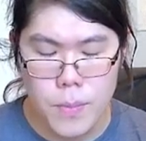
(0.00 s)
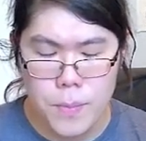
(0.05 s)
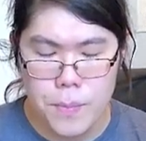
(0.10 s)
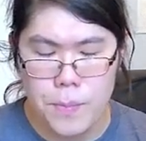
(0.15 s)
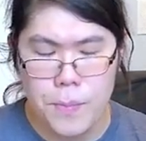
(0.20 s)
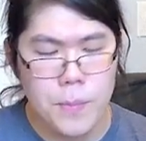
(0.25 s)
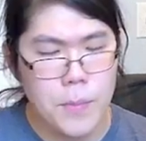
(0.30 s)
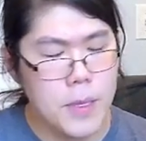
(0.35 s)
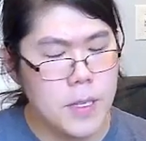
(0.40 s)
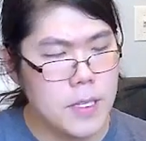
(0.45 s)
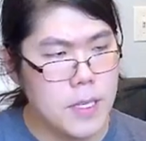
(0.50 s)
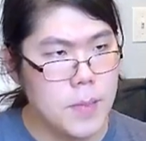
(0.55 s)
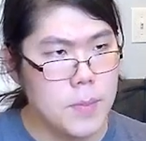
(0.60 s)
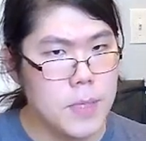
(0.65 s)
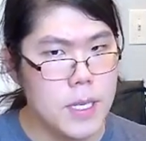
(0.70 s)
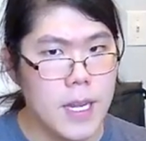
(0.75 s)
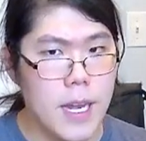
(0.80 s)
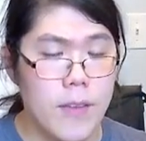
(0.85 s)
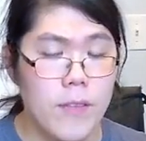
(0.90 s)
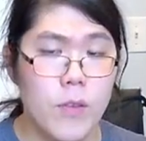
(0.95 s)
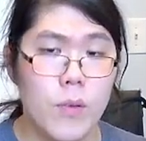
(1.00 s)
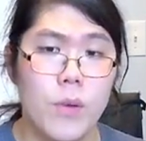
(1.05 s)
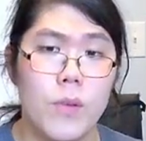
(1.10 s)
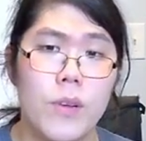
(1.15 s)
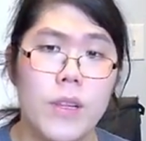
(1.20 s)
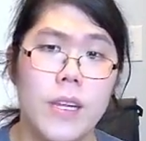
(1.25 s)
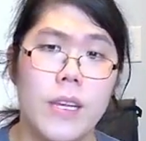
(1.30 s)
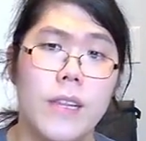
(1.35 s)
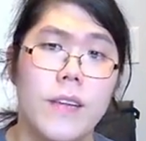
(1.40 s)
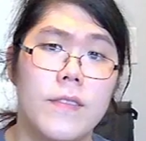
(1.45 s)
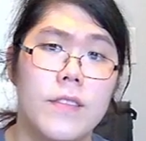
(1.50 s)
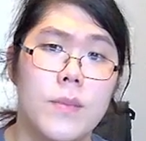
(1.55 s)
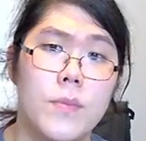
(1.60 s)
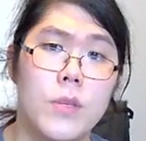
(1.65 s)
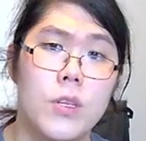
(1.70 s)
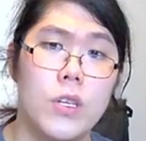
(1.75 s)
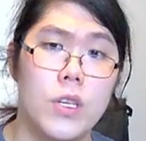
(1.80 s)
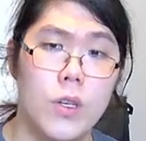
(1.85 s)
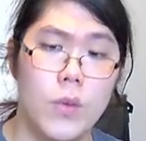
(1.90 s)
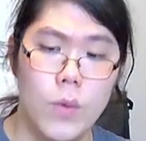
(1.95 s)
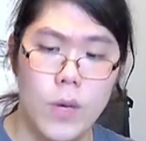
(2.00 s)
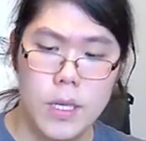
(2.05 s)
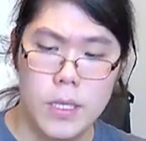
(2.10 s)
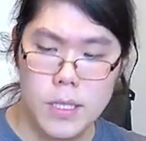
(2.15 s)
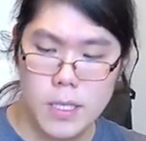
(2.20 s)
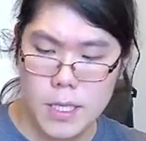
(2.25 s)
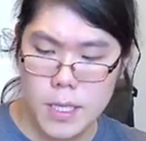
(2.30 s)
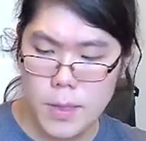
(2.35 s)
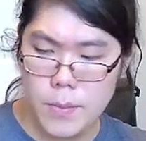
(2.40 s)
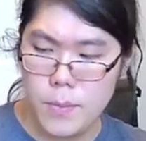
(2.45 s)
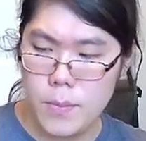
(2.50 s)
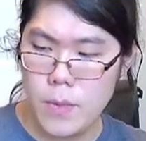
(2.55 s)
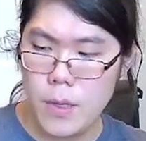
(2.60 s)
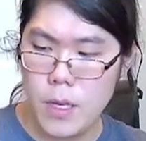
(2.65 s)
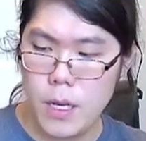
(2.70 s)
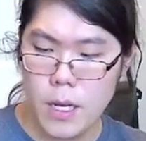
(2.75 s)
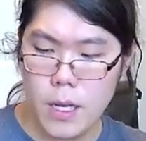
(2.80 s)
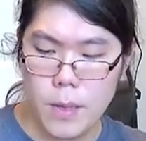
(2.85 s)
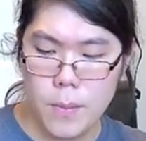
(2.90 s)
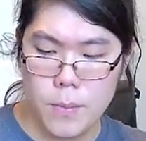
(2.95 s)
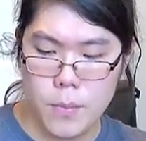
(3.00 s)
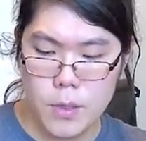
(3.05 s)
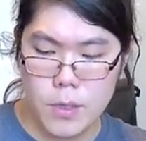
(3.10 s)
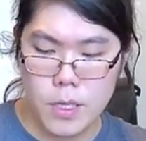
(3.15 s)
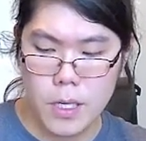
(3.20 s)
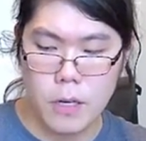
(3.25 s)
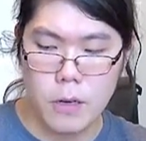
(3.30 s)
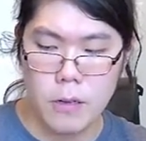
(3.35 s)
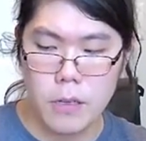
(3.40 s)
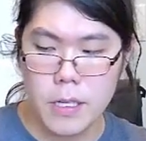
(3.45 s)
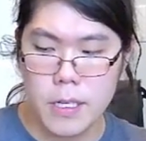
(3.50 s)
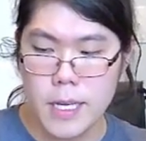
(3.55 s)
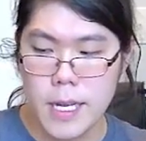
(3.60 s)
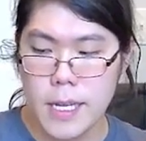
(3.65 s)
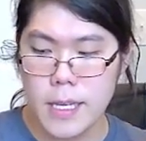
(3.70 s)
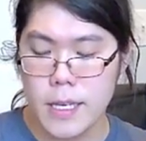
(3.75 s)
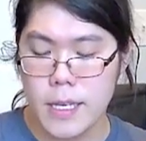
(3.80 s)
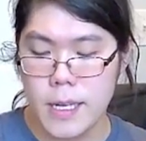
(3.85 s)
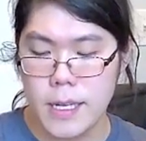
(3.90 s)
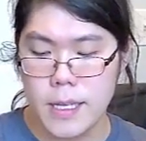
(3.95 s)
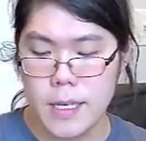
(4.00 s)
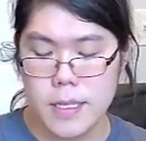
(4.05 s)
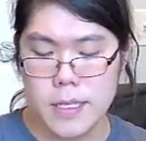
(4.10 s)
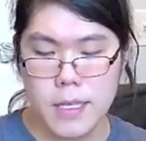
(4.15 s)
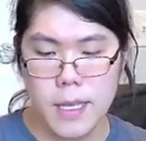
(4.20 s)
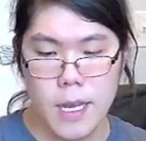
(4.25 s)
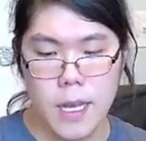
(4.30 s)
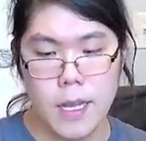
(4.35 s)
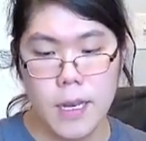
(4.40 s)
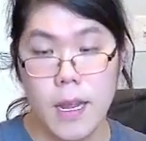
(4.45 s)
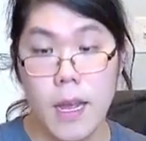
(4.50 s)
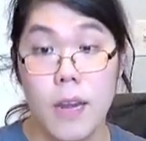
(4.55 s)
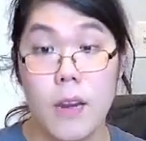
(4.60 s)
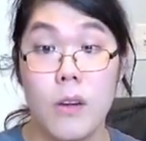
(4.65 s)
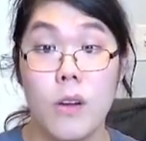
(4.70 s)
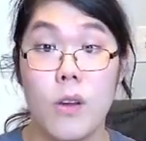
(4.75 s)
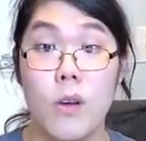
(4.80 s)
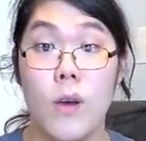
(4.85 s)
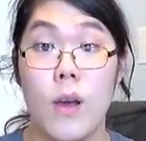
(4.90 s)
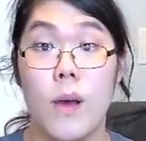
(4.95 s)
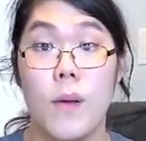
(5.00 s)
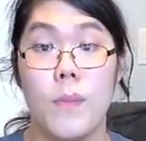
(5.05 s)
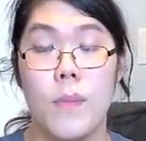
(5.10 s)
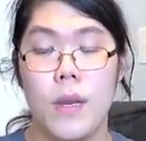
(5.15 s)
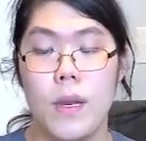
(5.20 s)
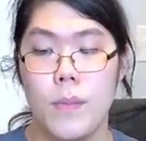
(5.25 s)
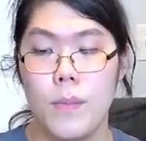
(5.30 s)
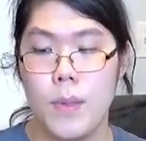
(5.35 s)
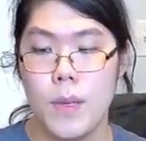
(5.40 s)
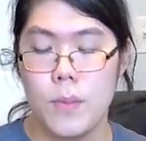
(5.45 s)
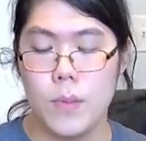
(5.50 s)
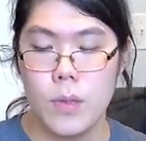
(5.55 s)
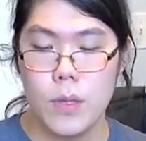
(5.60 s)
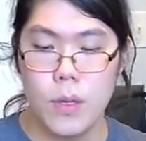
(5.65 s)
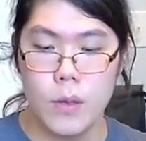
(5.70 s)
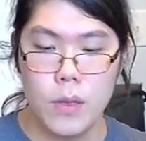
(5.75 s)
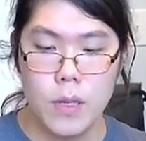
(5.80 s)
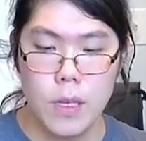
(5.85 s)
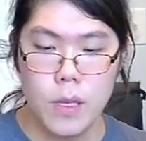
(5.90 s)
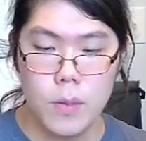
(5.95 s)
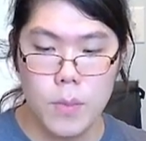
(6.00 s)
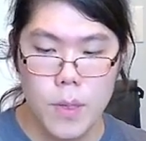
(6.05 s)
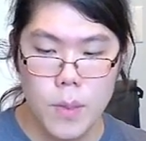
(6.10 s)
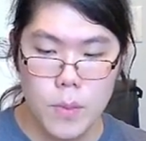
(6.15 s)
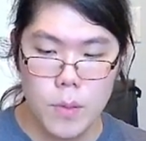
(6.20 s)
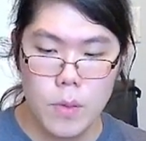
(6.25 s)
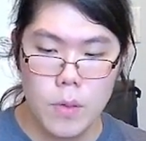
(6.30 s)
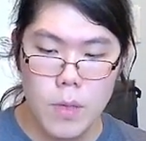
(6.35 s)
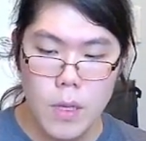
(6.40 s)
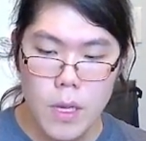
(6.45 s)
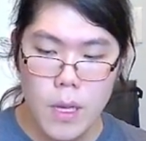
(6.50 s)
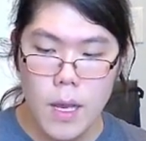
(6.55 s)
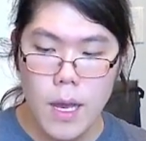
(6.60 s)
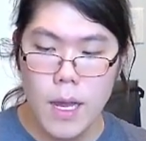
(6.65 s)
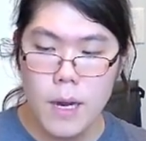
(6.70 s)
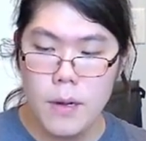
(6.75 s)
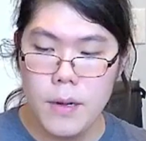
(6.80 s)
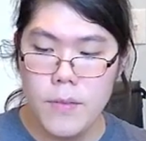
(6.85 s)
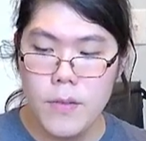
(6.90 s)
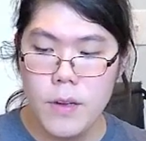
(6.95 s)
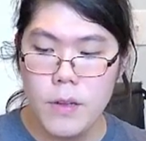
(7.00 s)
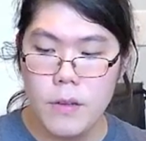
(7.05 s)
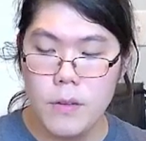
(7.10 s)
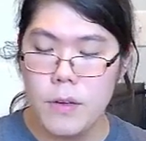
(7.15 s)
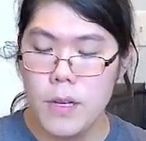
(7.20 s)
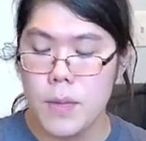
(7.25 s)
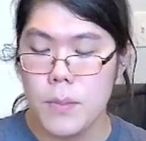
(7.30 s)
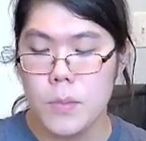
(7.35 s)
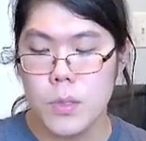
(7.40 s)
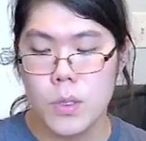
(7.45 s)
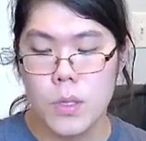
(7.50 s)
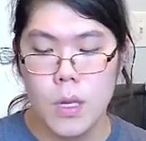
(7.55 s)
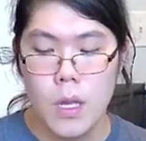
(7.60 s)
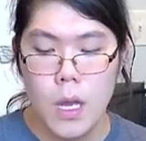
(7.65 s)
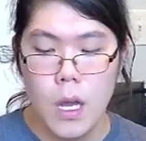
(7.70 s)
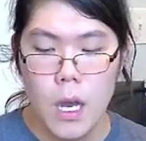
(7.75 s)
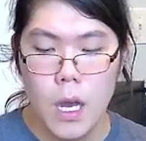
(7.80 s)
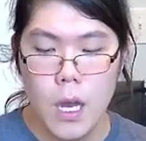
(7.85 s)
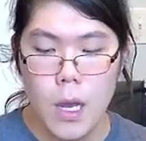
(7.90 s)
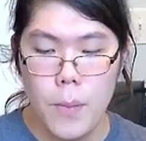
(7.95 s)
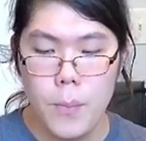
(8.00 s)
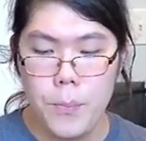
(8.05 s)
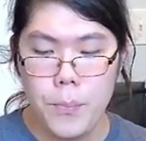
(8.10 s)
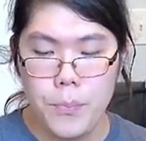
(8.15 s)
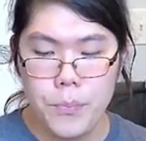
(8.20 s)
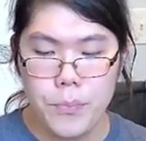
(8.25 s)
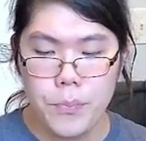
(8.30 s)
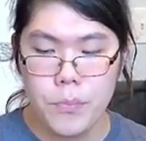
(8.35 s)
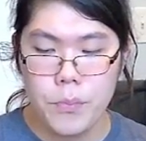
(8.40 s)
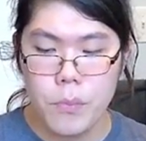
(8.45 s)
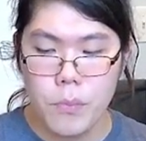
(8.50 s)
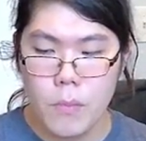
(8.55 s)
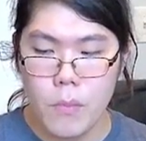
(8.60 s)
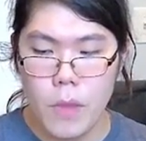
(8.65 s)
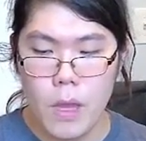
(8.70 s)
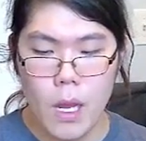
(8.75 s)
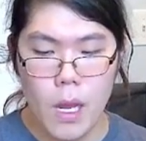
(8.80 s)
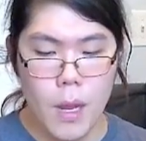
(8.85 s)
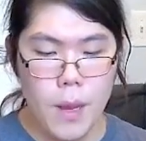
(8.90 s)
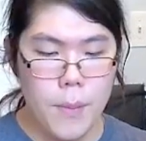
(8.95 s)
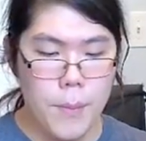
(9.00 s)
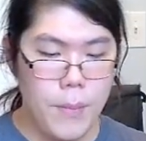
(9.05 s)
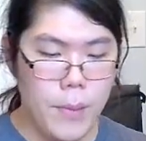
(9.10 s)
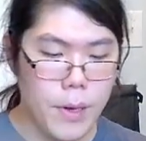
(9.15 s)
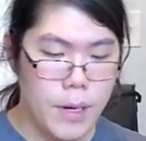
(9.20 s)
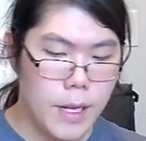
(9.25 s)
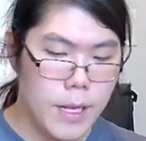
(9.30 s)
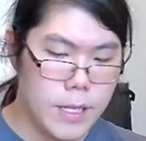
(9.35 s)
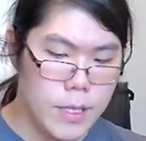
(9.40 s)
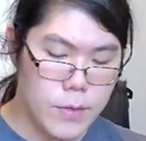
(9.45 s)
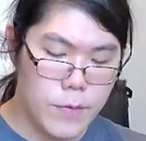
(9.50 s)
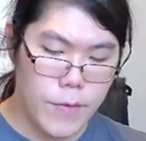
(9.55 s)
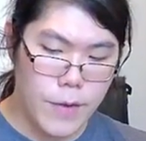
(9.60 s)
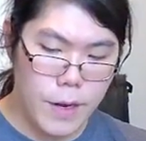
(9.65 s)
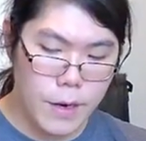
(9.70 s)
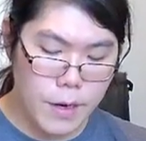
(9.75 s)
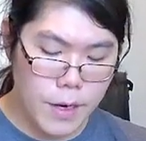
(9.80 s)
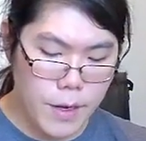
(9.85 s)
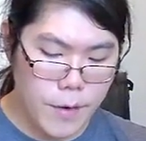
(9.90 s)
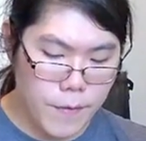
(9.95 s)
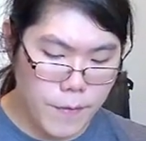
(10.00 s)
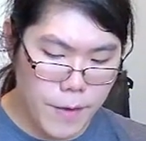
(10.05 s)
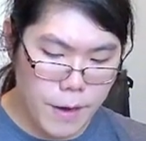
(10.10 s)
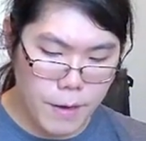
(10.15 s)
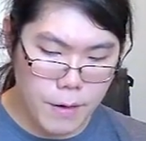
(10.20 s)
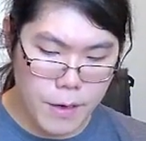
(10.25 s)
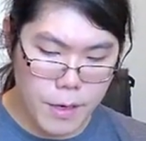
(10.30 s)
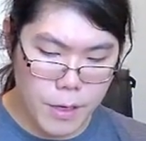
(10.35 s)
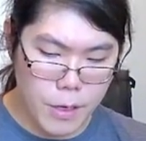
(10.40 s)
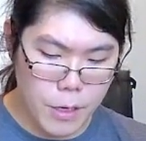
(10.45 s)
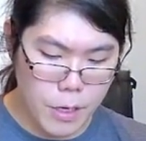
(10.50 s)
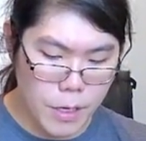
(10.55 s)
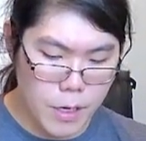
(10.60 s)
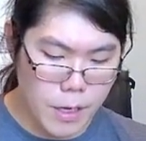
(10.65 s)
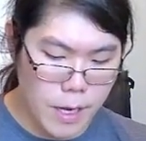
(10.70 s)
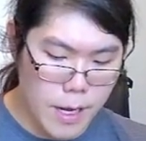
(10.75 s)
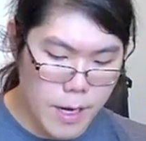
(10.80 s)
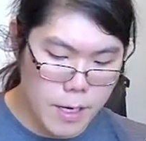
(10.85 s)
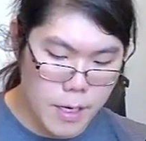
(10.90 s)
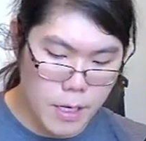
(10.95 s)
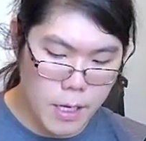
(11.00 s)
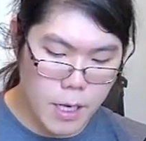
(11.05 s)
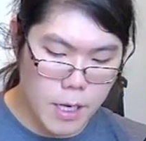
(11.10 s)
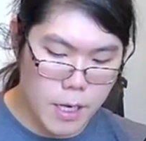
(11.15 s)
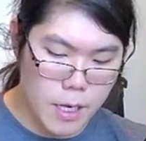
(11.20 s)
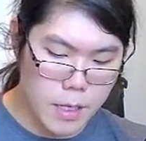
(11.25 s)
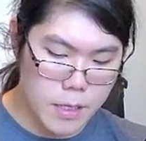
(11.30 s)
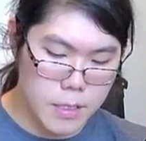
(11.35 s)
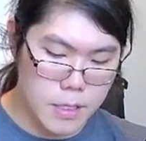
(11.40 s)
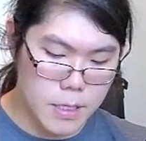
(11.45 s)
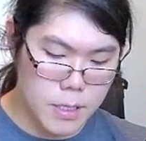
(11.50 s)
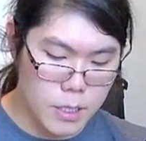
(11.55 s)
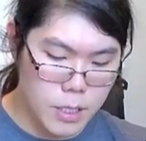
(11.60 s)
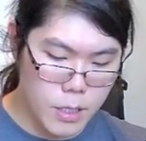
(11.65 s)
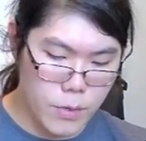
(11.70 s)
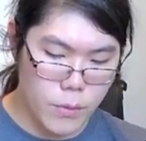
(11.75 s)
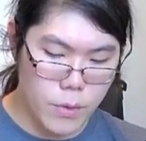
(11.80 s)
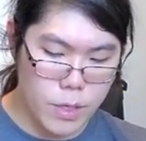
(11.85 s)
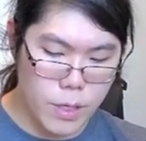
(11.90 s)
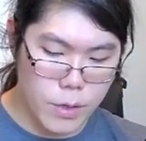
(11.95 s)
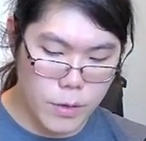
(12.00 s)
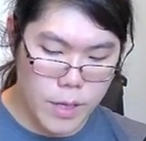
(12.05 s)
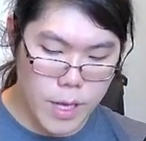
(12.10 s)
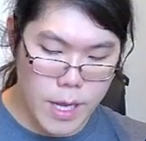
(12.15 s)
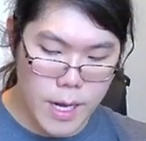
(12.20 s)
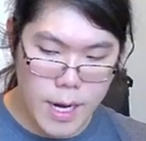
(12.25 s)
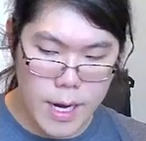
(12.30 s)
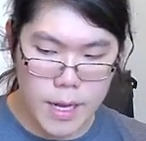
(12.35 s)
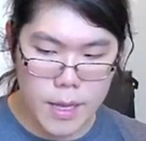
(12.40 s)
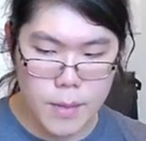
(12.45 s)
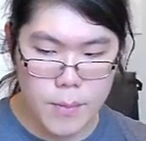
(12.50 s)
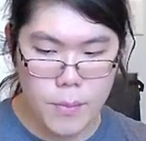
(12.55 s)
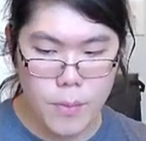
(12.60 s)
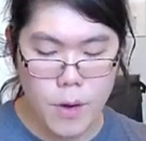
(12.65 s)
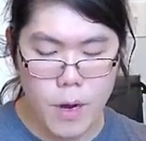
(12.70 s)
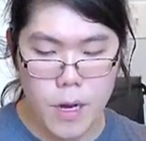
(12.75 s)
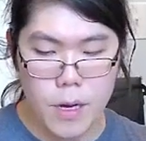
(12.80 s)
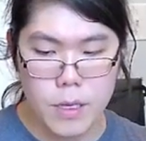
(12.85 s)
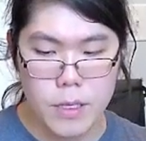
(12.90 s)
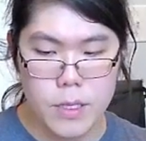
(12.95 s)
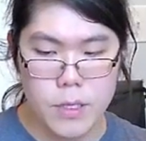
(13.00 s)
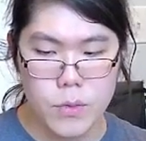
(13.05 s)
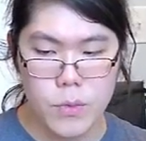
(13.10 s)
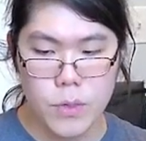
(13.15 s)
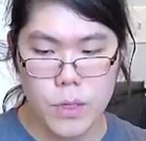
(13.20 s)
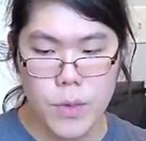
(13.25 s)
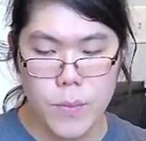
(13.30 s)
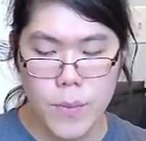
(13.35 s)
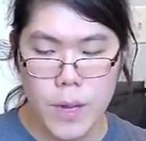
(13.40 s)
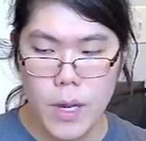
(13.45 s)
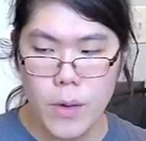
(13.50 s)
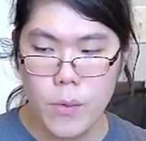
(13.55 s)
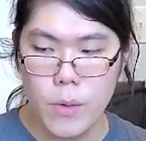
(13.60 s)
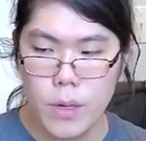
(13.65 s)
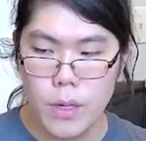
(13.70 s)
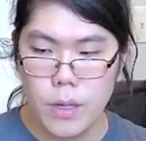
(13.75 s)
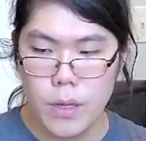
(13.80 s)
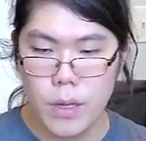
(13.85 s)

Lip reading: it seems that everyone really loves the Machinewise team, particularly Dalen at least. I don't know how many people know the other people. I don't even know their names. But it's very, very good, and essentially what you get out of the product is when you buy one,